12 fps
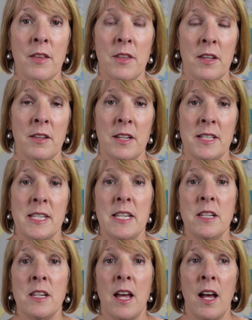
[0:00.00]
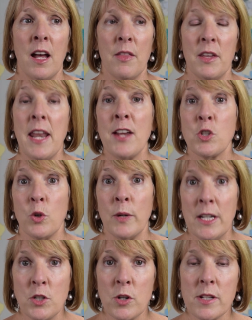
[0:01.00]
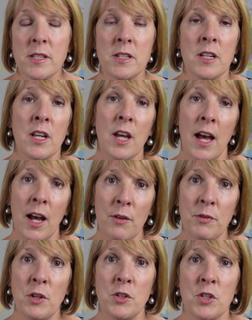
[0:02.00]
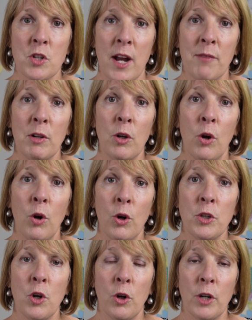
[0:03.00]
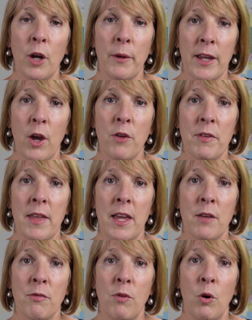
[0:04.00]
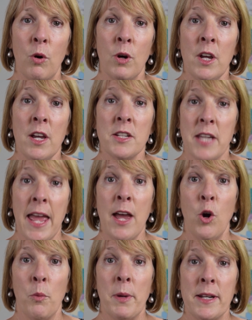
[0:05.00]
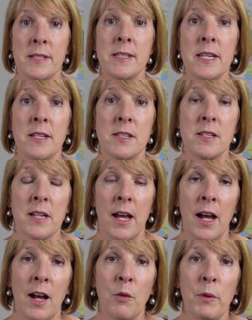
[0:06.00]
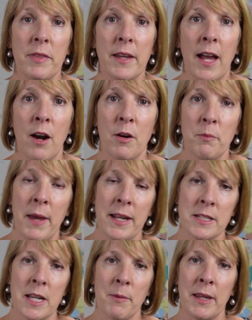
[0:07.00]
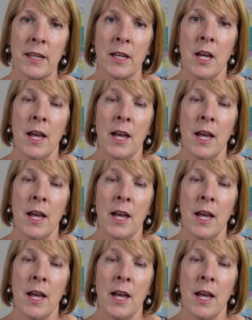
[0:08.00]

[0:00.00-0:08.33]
it's in the national interest for you to travel, or you're going over there to help and assist with the current pandemic,